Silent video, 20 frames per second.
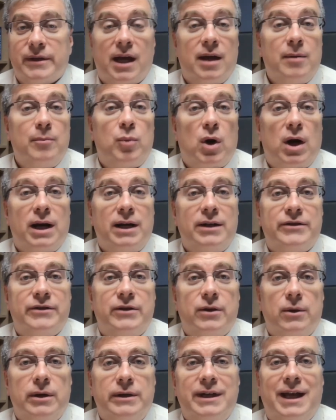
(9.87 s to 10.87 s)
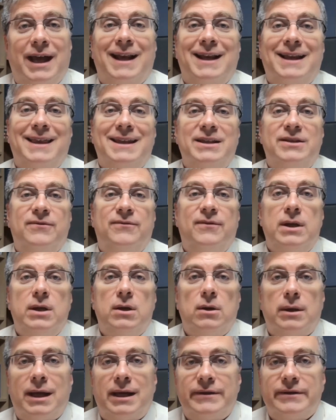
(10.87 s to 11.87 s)
I'm Brian Stewart, and in this
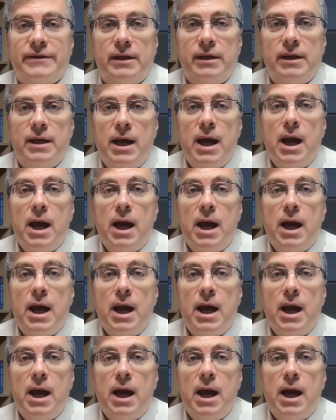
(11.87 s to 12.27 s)
video lesson,